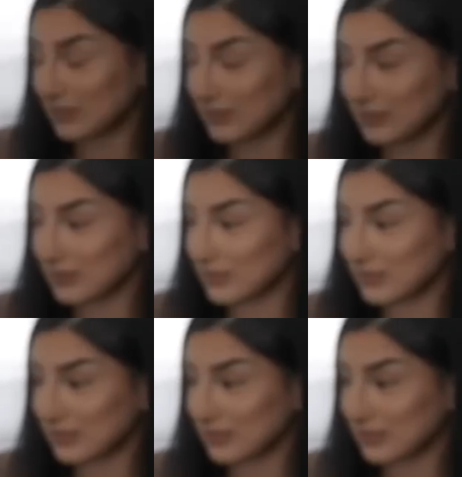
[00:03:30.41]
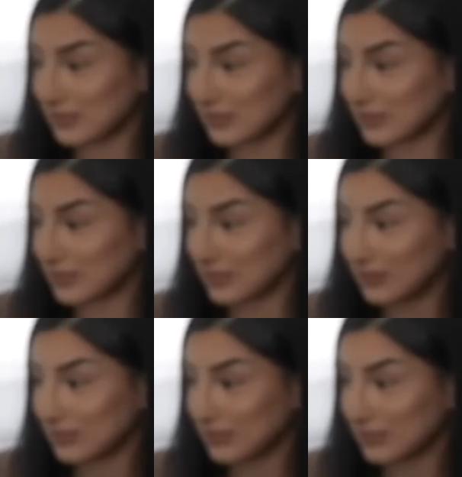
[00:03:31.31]

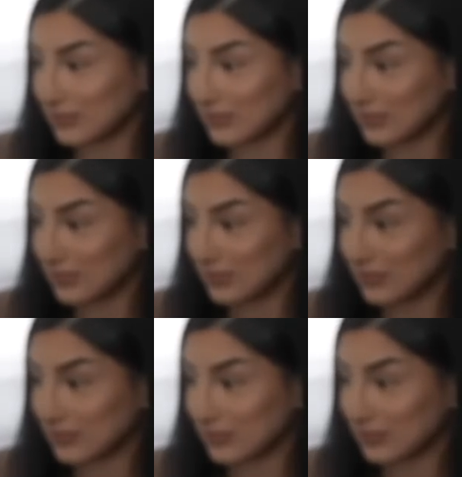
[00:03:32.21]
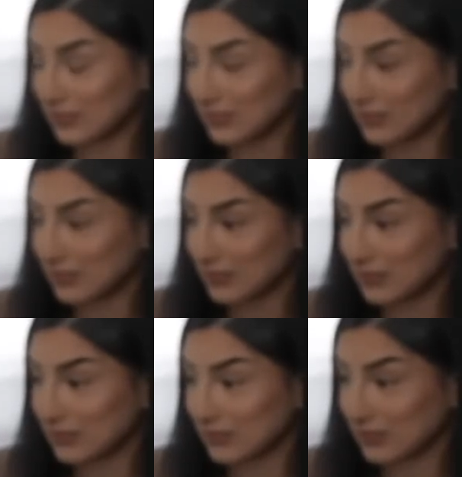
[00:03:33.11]

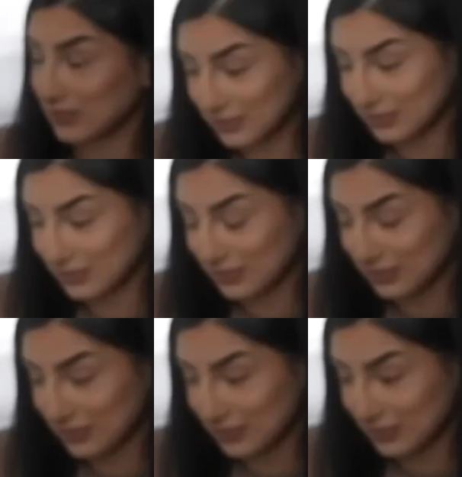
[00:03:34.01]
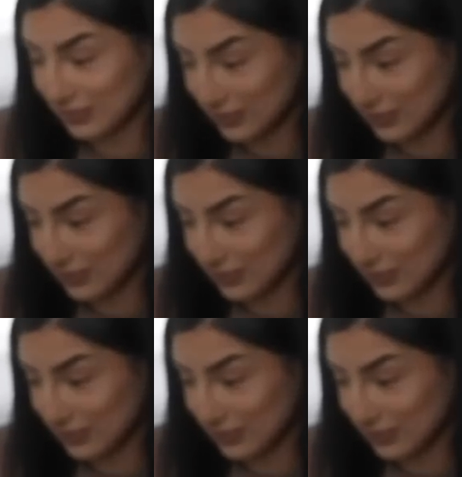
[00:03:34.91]
This person isn't speaking.